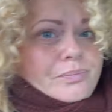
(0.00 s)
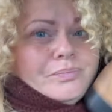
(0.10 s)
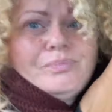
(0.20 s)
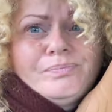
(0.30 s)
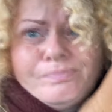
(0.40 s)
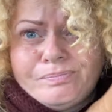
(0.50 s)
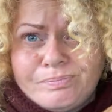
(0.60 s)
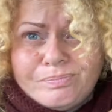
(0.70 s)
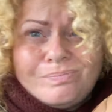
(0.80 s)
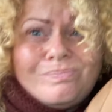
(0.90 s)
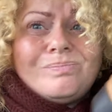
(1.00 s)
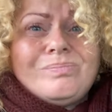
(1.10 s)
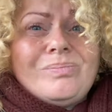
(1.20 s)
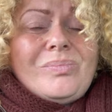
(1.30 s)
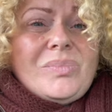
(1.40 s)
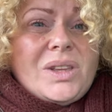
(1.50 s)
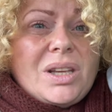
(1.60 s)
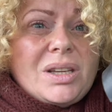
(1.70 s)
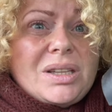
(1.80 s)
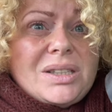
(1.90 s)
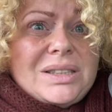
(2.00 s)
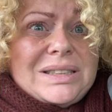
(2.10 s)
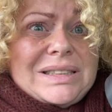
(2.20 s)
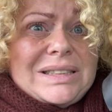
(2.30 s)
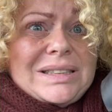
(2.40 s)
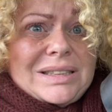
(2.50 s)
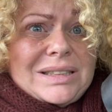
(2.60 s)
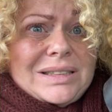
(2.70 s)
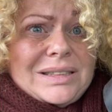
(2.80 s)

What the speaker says: Nothing is said.